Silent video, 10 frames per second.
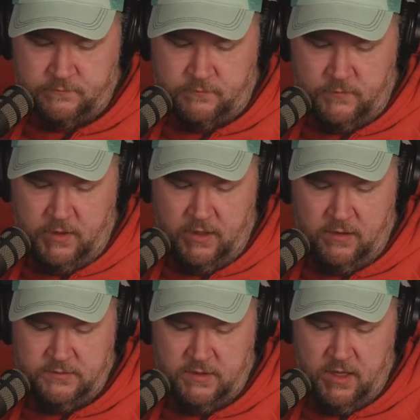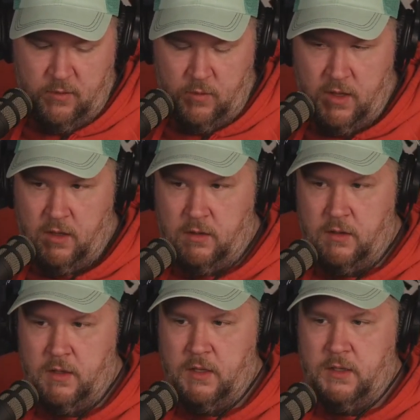and I was like, well,
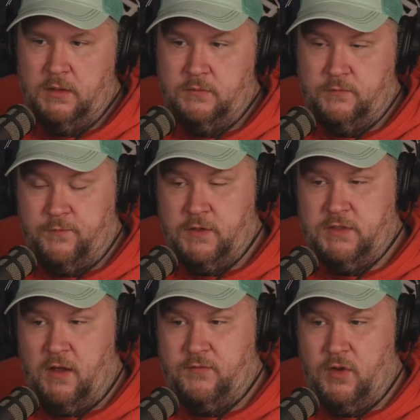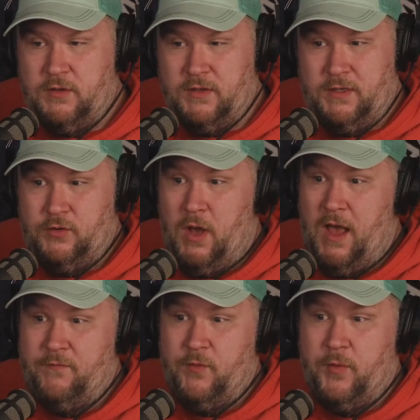first off, do do I
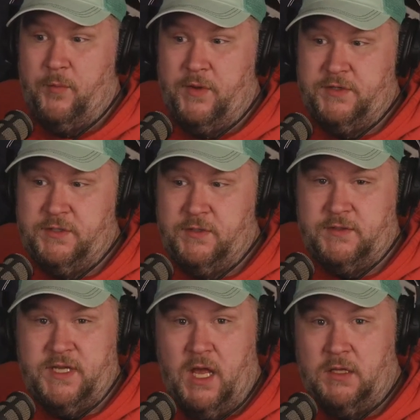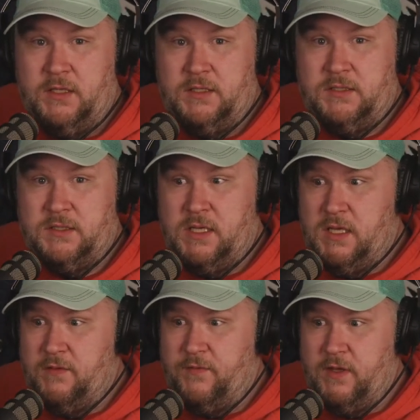have your permission to tell this? Like,
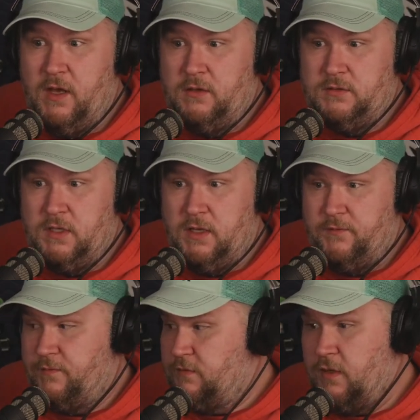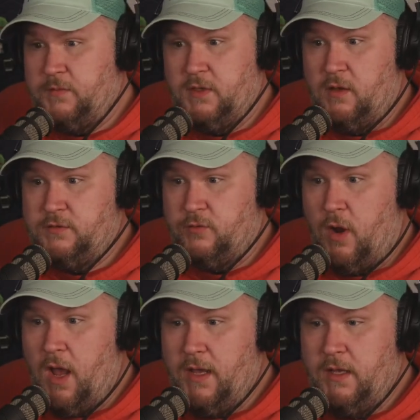if he goes, like, if something goes
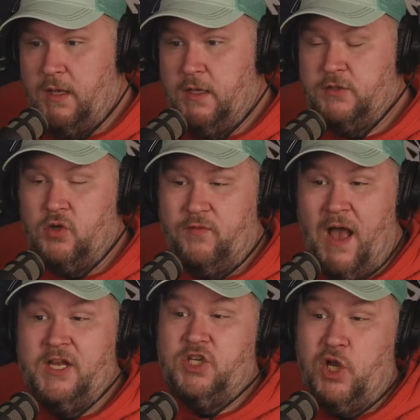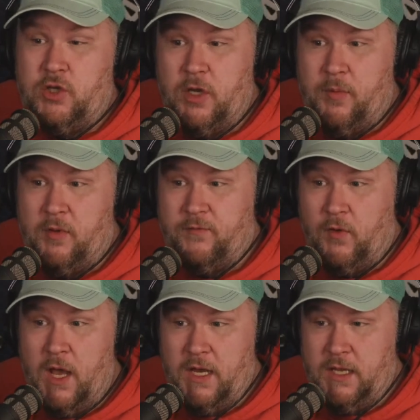awry. So if I would showed up on
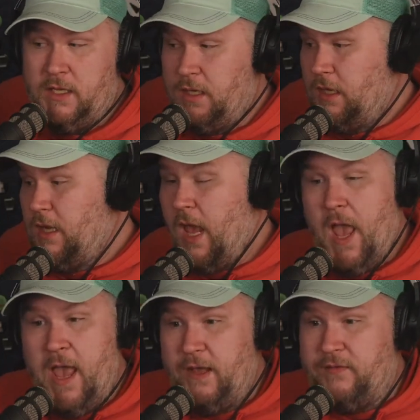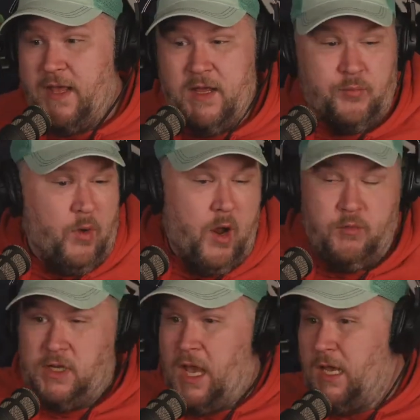Friday and they had brought
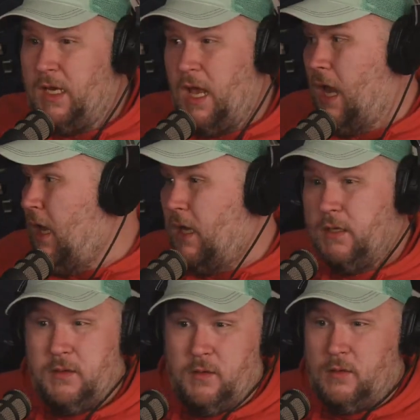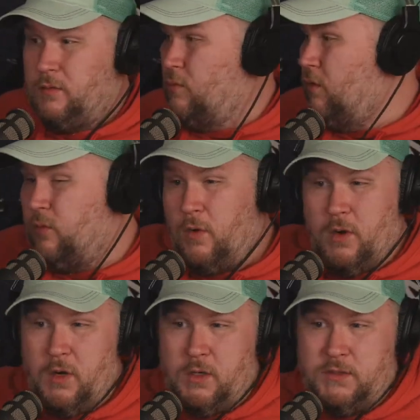Rekieta out or
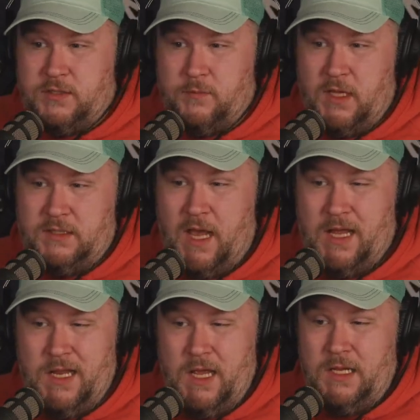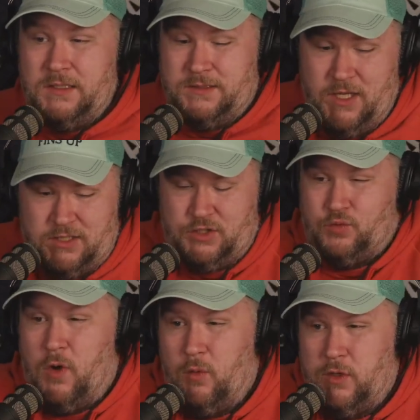woodwork or something like that, this is
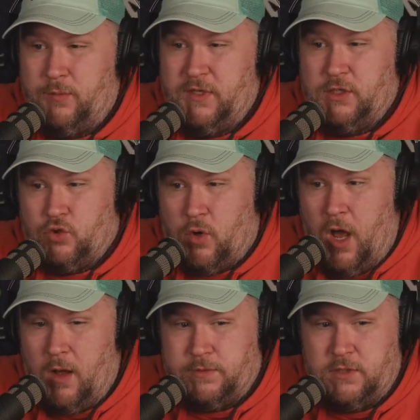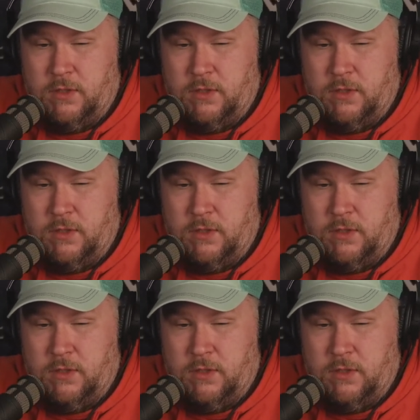what would have been dropped,